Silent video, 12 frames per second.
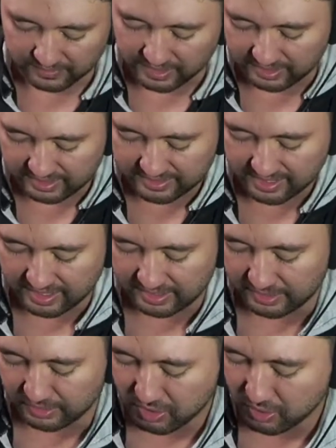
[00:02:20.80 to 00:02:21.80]
they decided
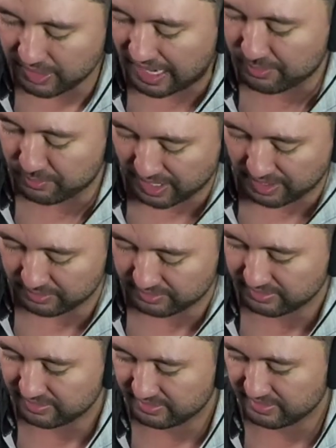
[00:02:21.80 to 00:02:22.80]
to go that route.
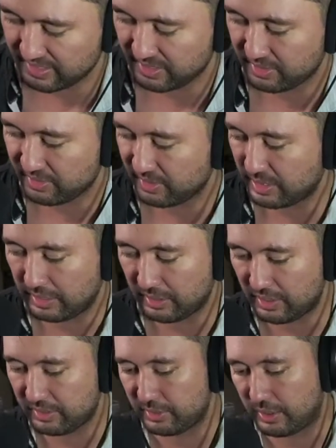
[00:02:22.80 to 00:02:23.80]
I don't
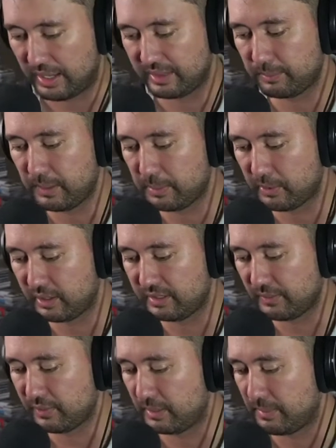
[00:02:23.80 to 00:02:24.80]
know. I think people are
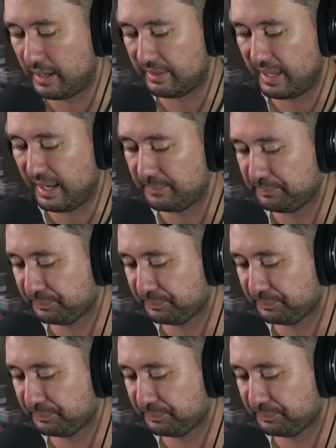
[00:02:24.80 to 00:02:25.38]
indifferent about that.